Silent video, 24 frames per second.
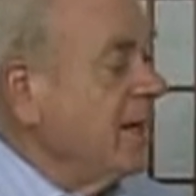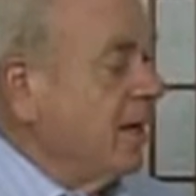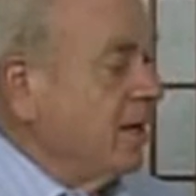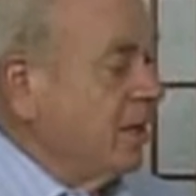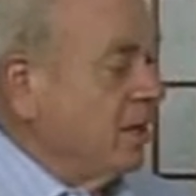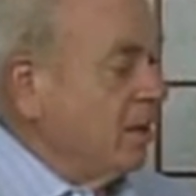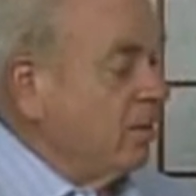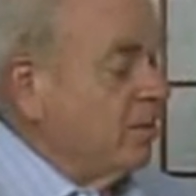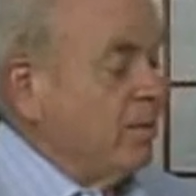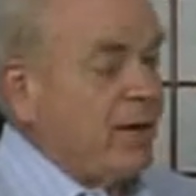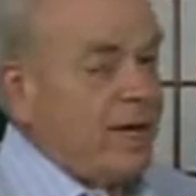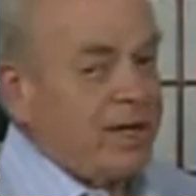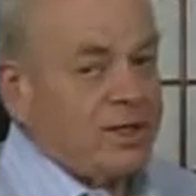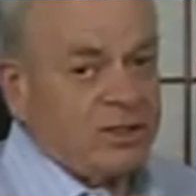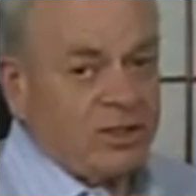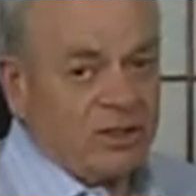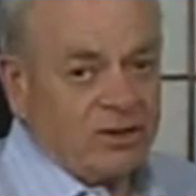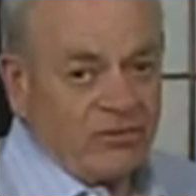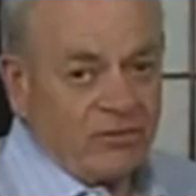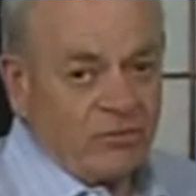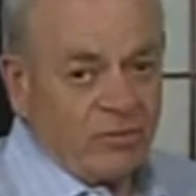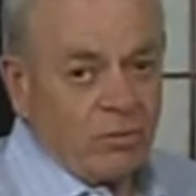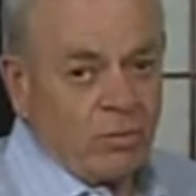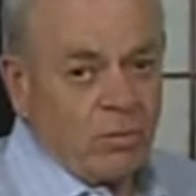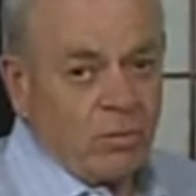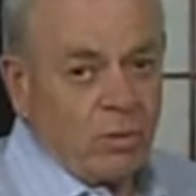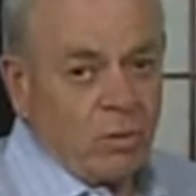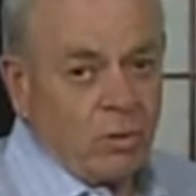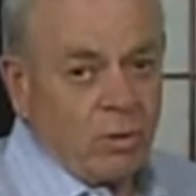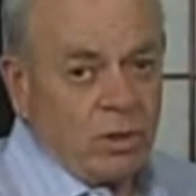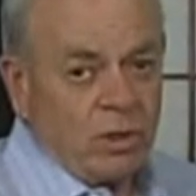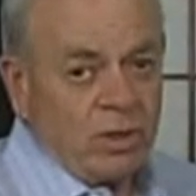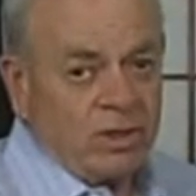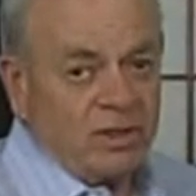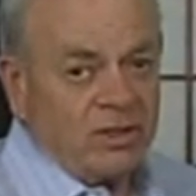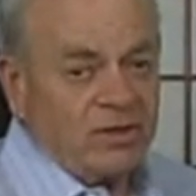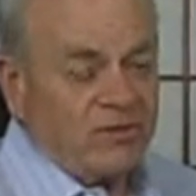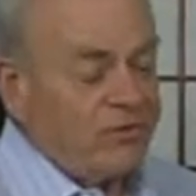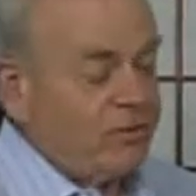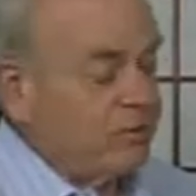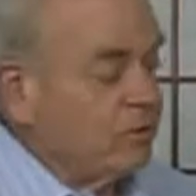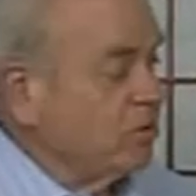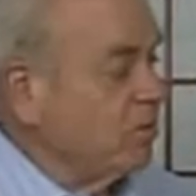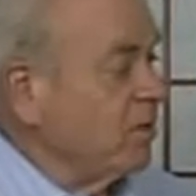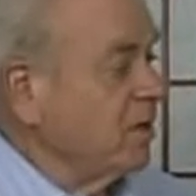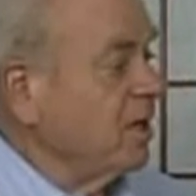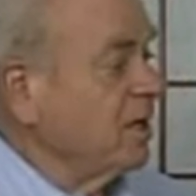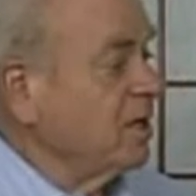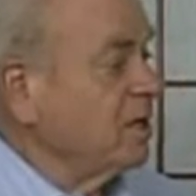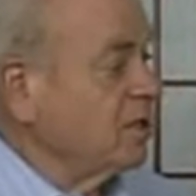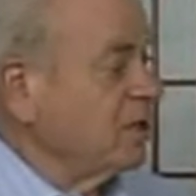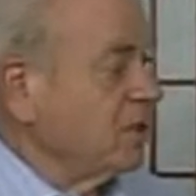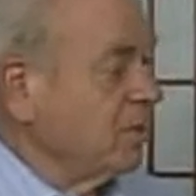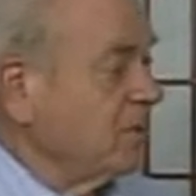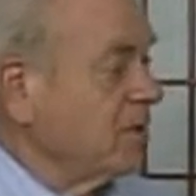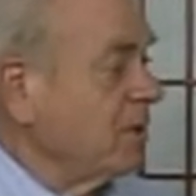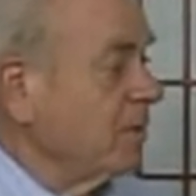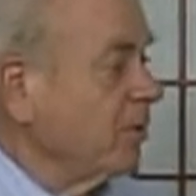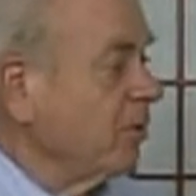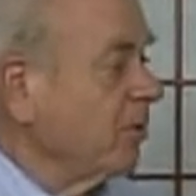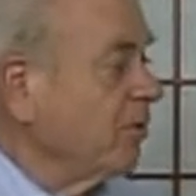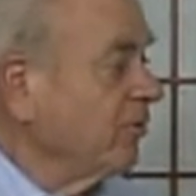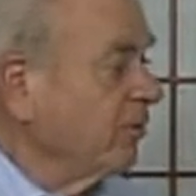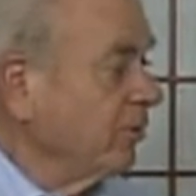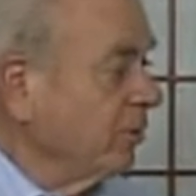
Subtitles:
and come back to the full board at the first meeting in September